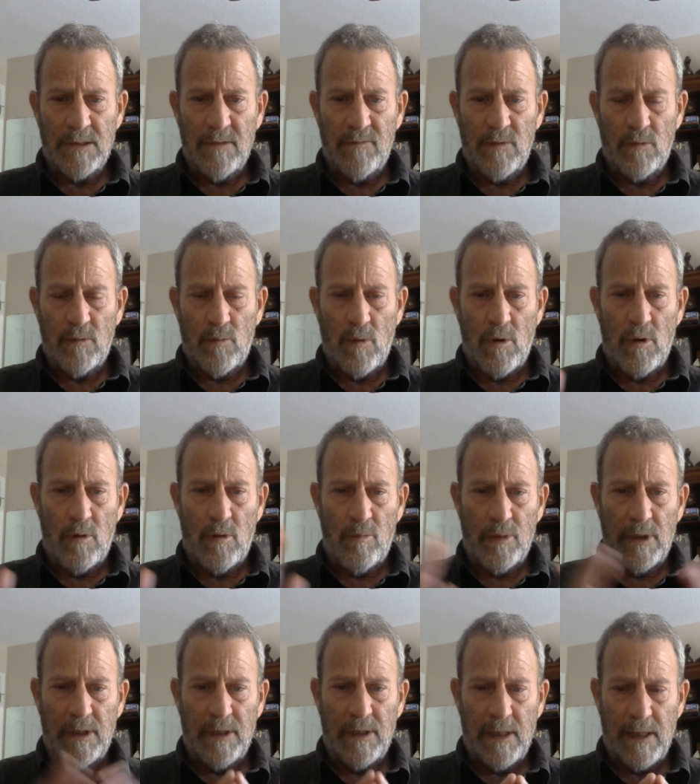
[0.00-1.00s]
of the royal
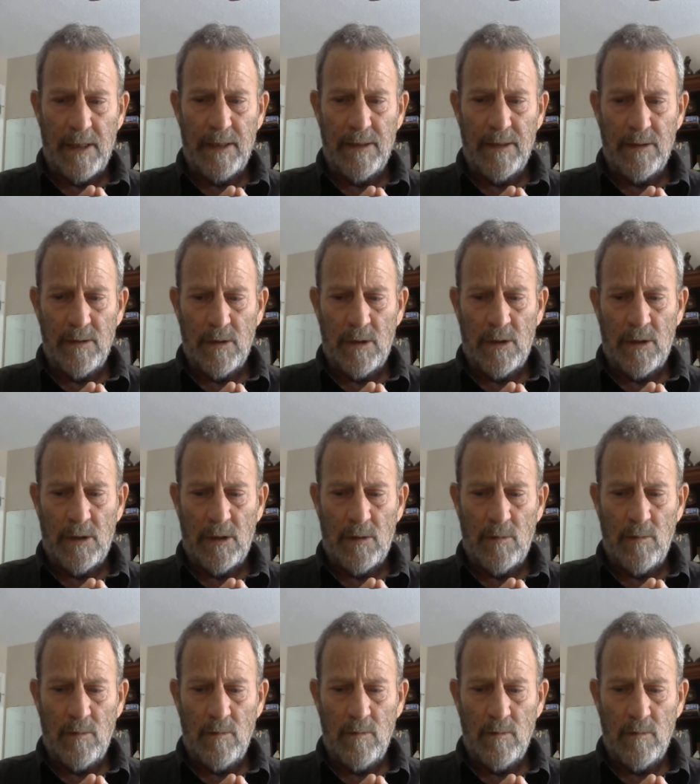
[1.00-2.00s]
bloodline
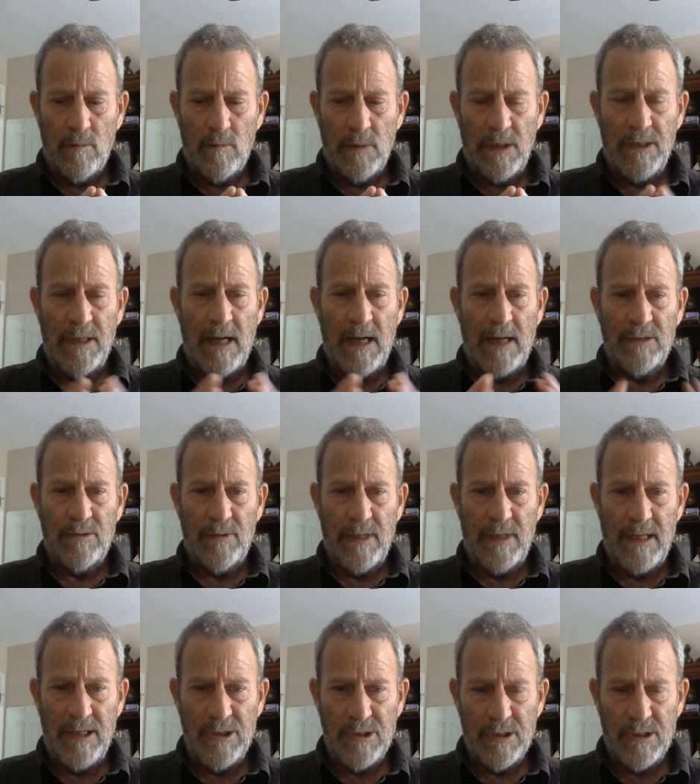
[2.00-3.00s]
um,
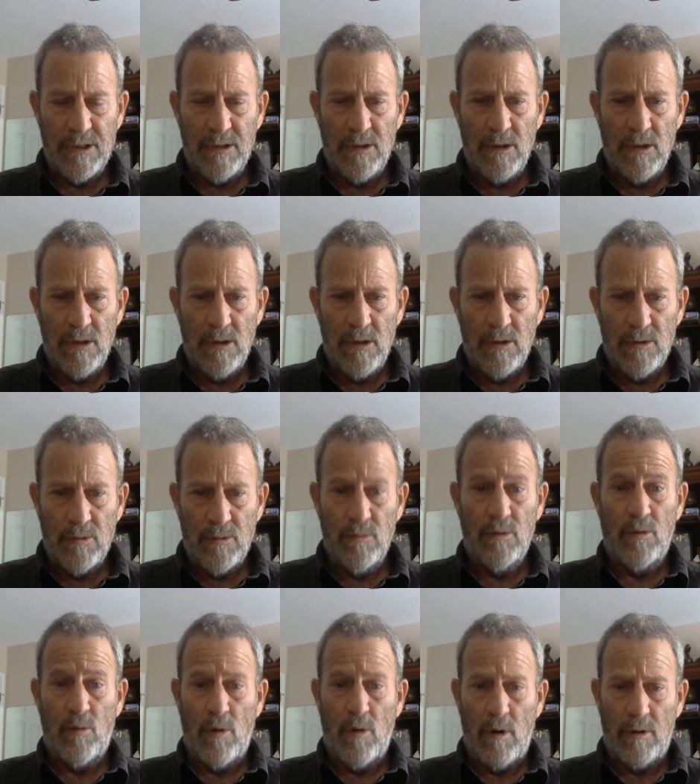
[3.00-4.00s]
indoctrination through
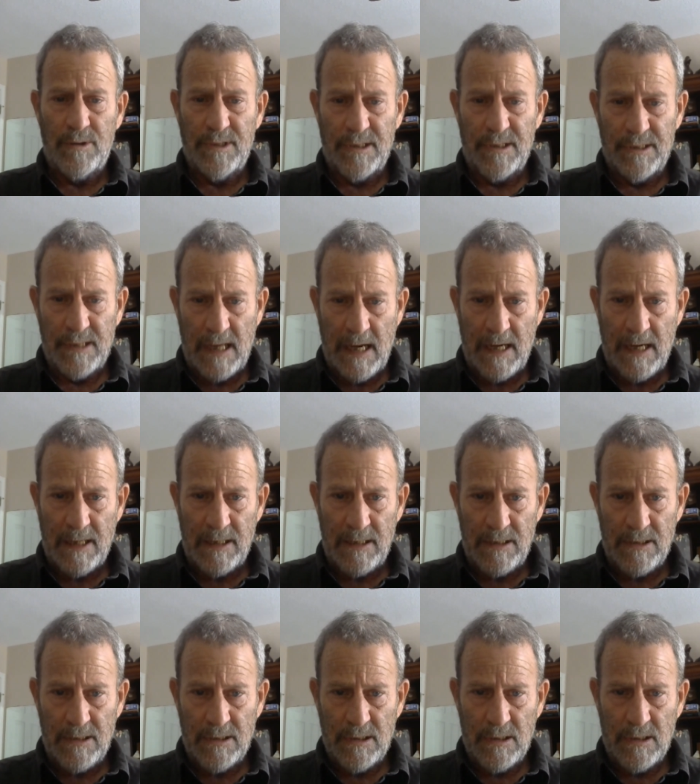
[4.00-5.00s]
the royal
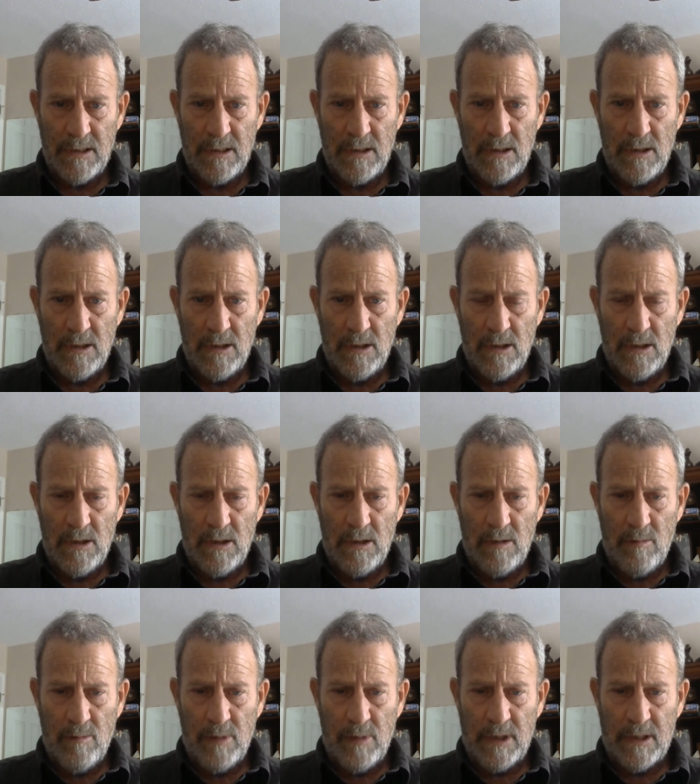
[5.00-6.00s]
societies,
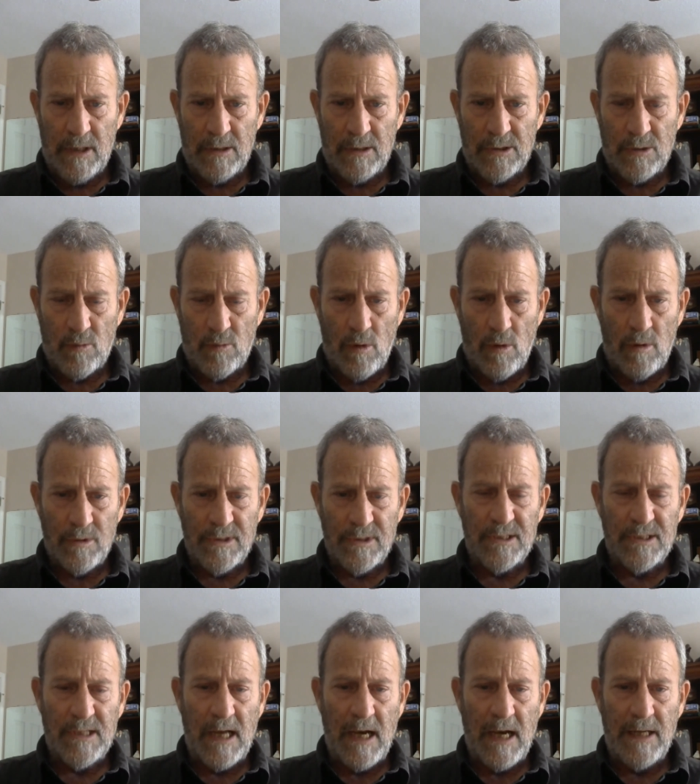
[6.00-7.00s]
because the royal
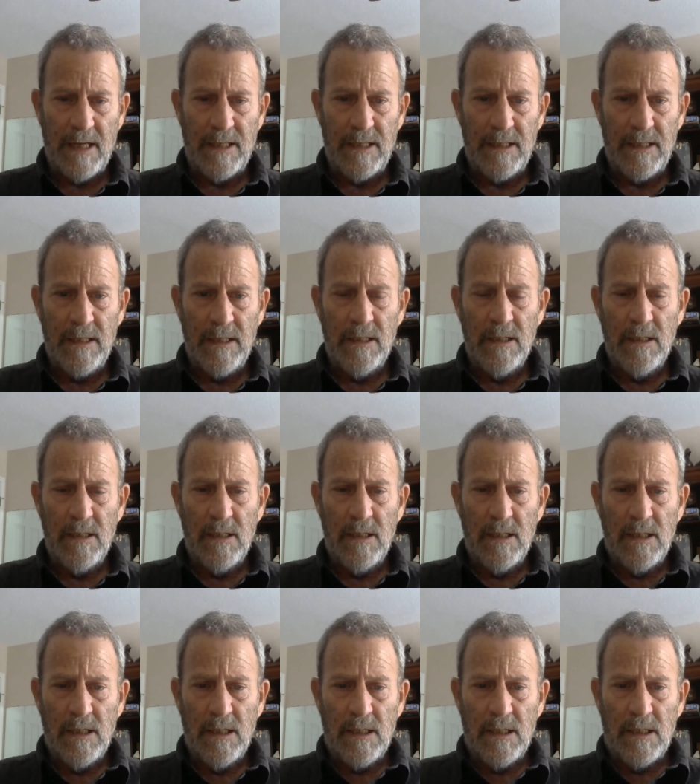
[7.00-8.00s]
society,
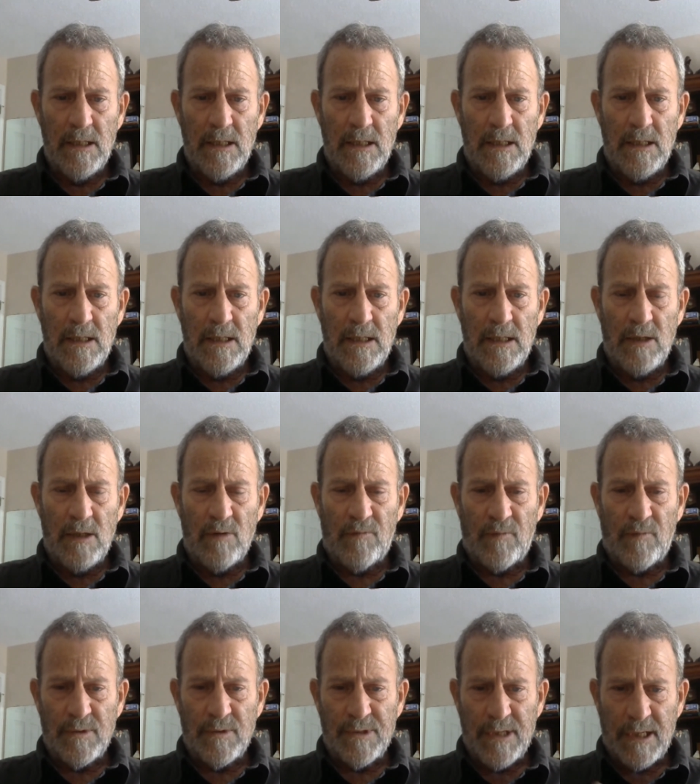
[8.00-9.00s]
you know,
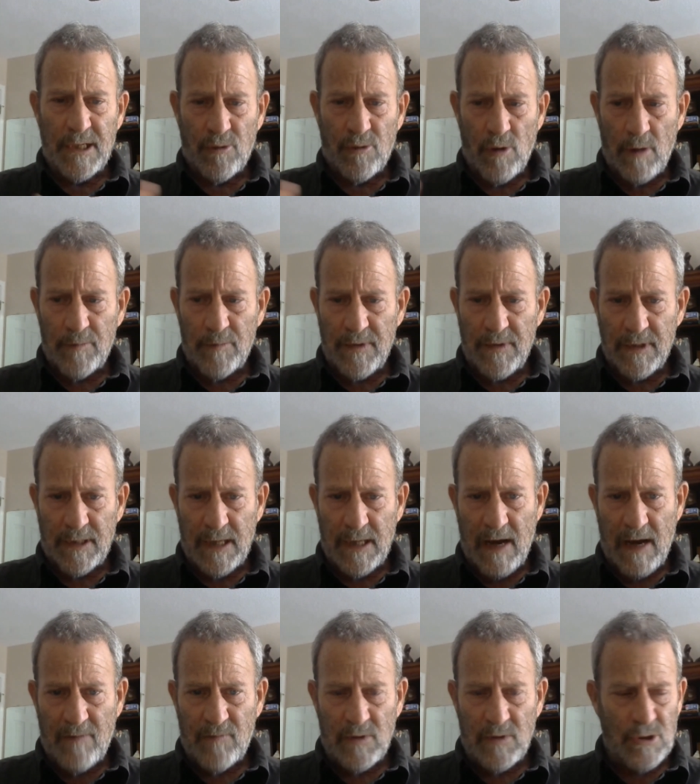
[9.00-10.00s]
first they corrupted the
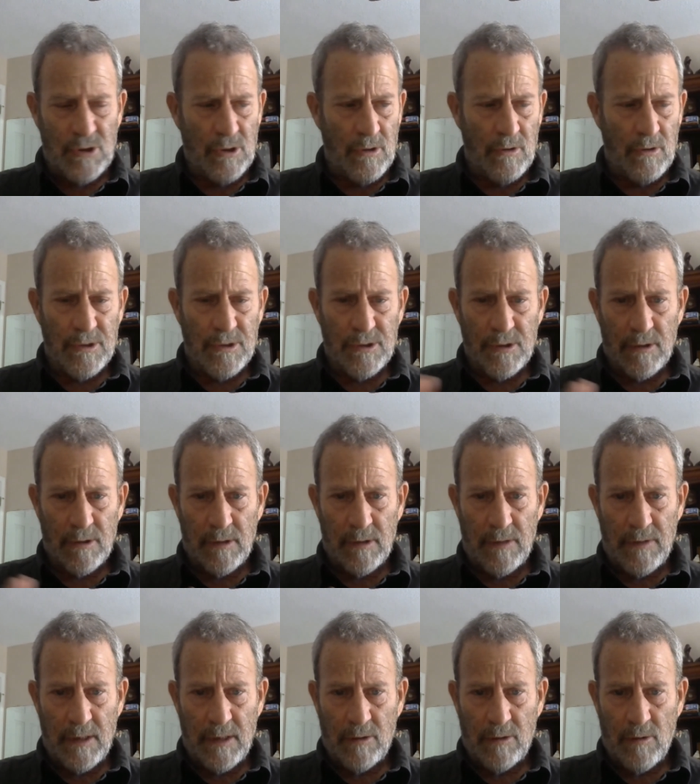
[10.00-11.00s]
Catholic Church, then
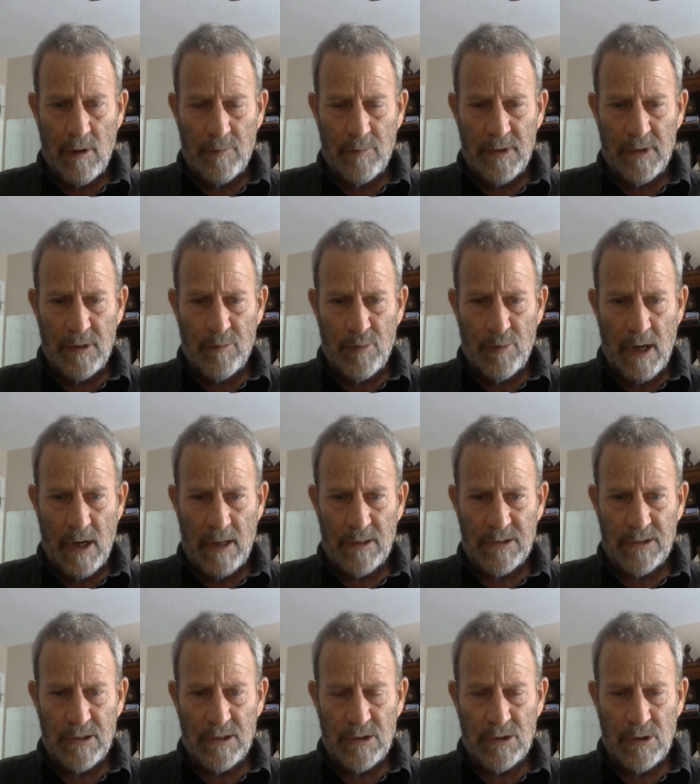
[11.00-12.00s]
they corrupted the
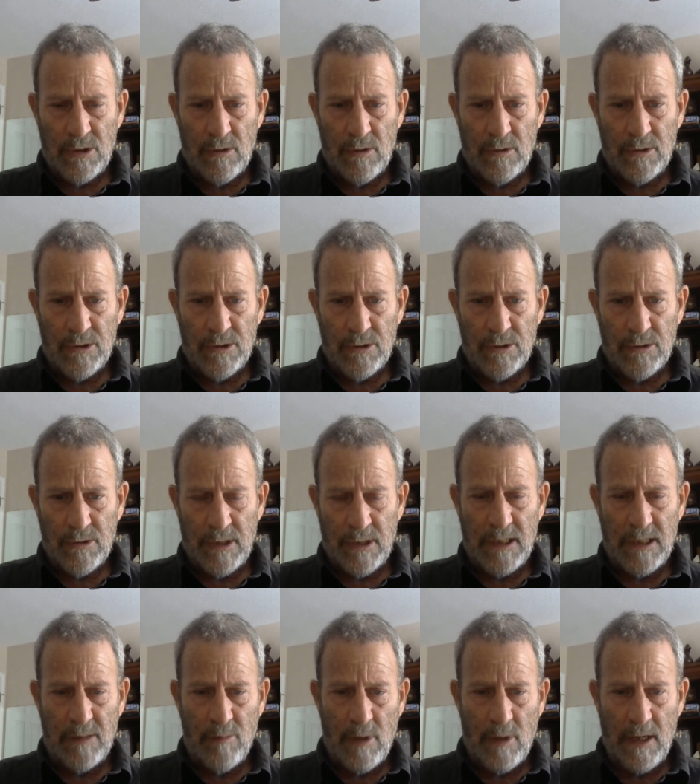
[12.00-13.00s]
Protestant Church. They
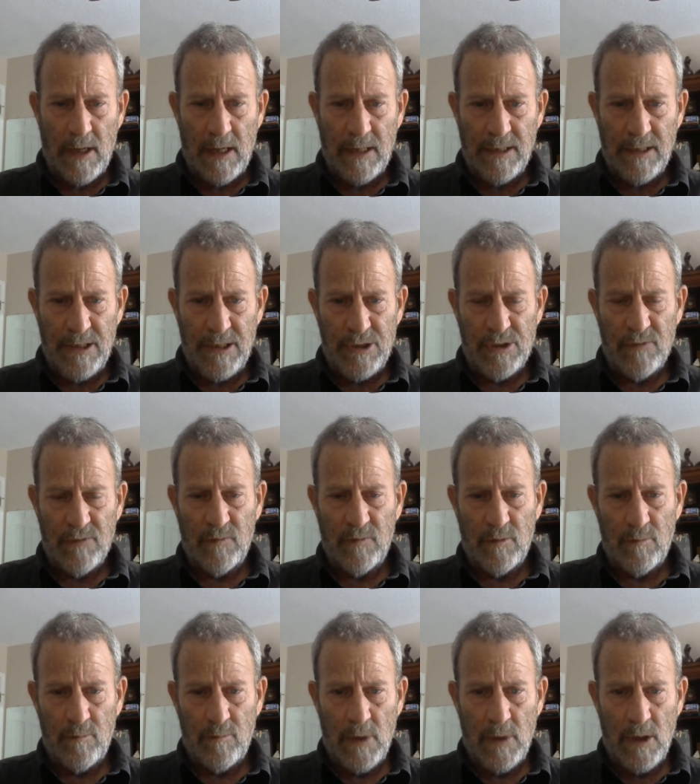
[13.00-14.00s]
hid behind each of
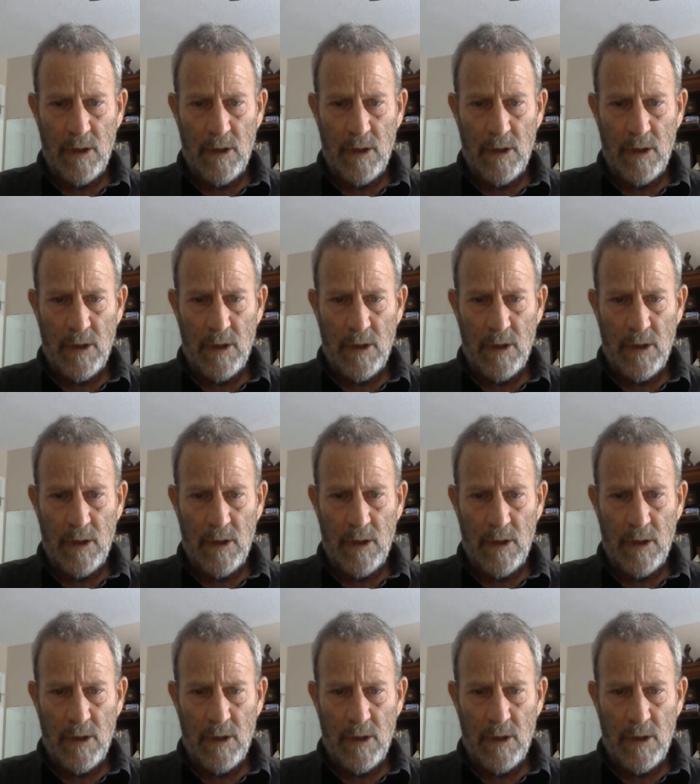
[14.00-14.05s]
them